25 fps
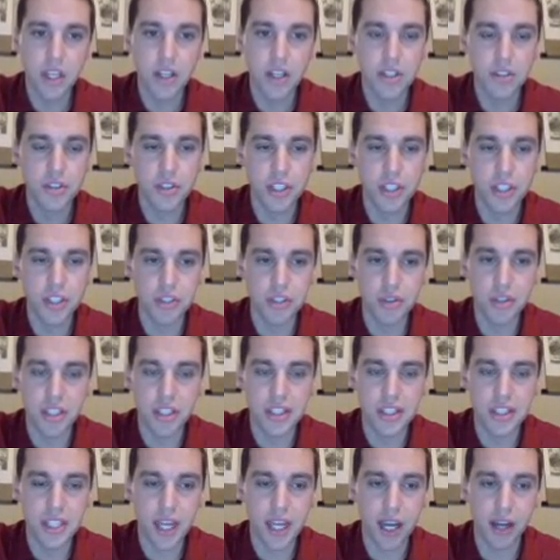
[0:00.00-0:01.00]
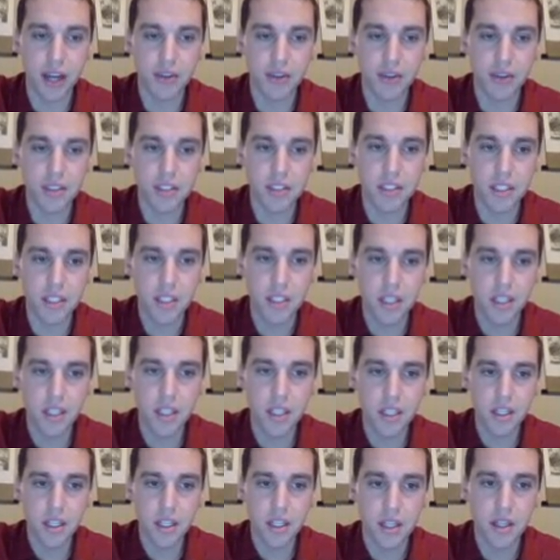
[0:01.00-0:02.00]
You can do this out
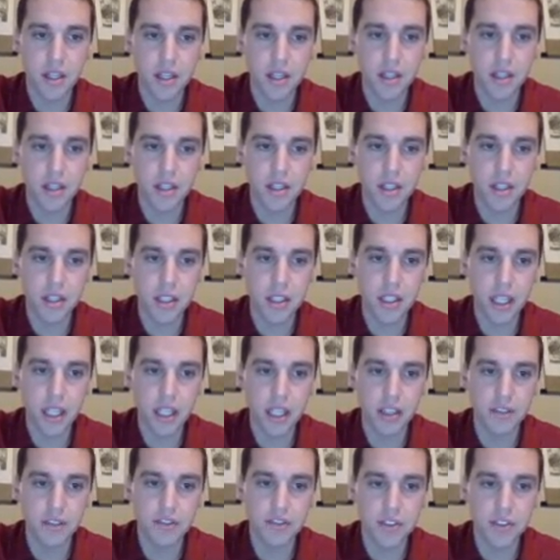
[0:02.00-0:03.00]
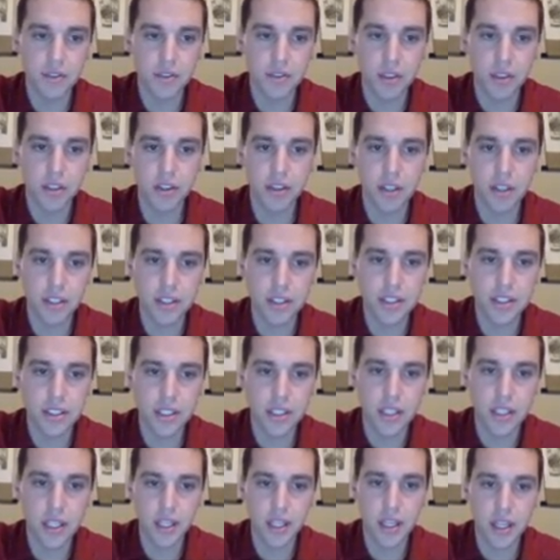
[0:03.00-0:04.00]
-2/3
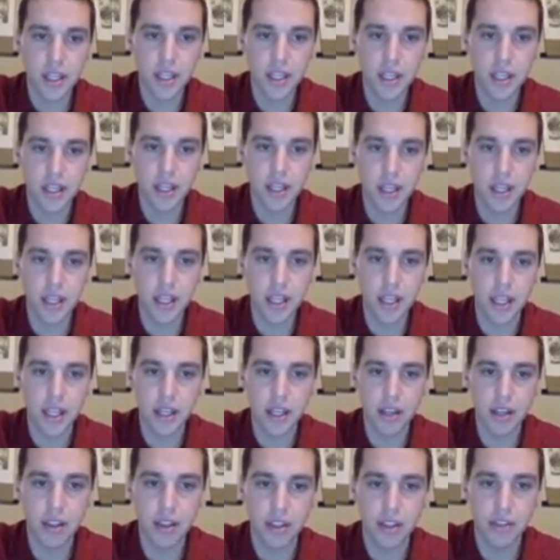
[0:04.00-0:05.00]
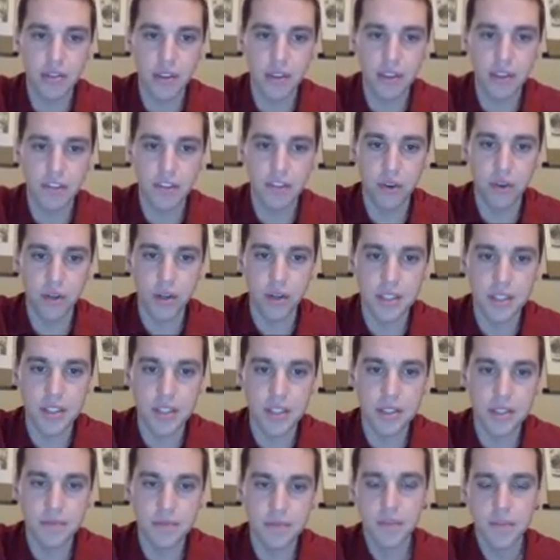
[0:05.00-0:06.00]
and
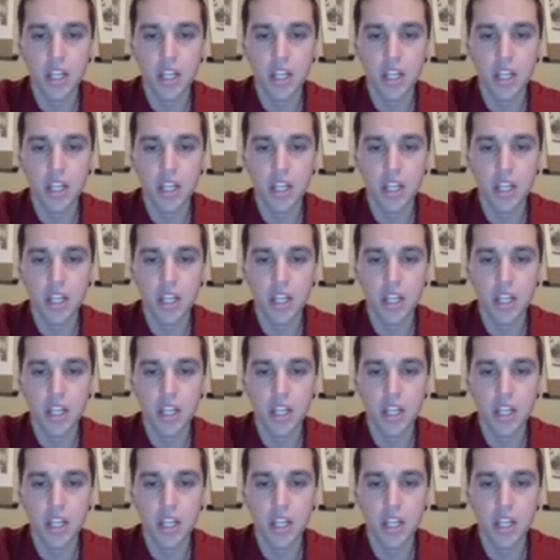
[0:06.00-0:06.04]
3/4.